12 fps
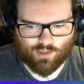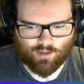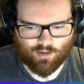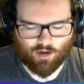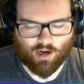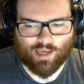
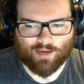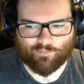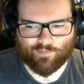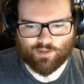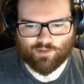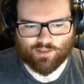I
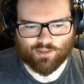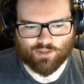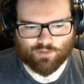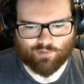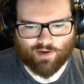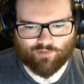am using
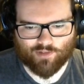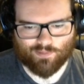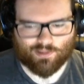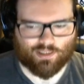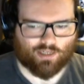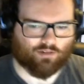some reference
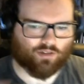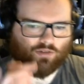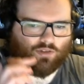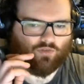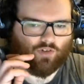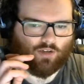
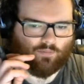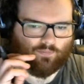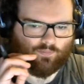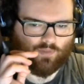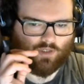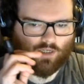materials
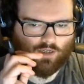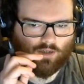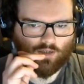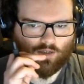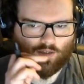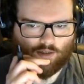from
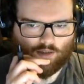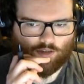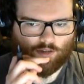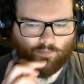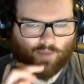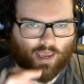
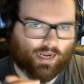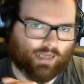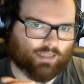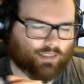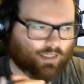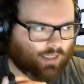some
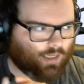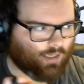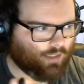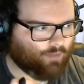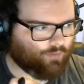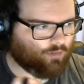Edexcel
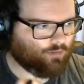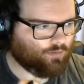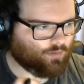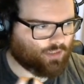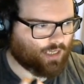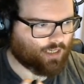A-level
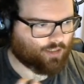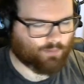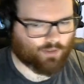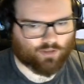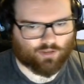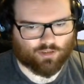
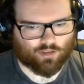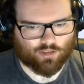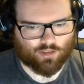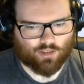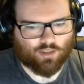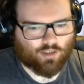textbooks,
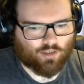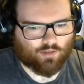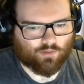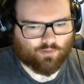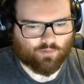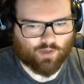
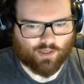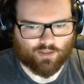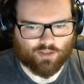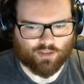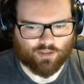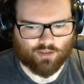
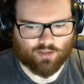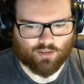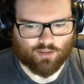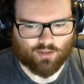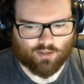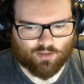which
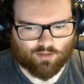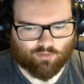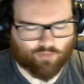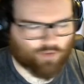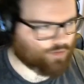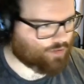
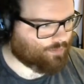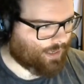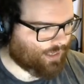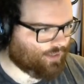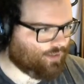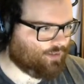future
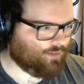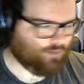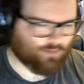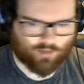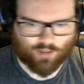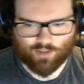me
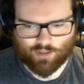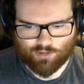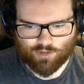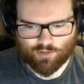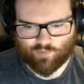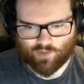on the
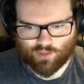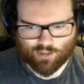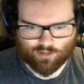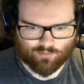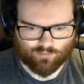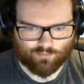YouTube
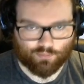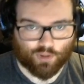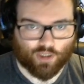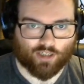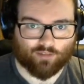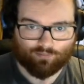video put
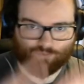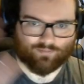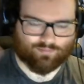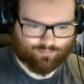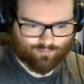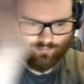a
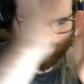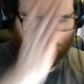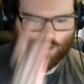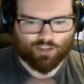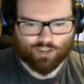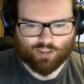
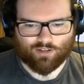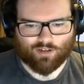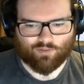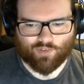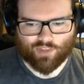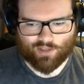picture
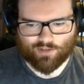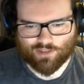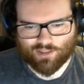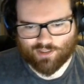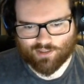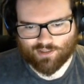of what that looks
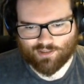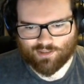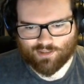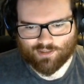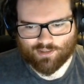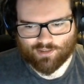like,
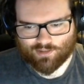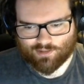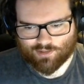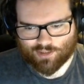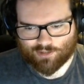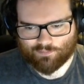
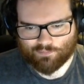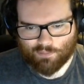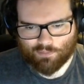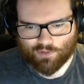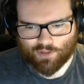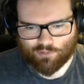so
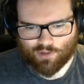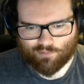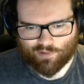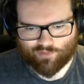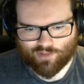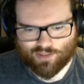people know what I'm
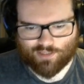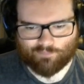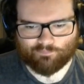referencing.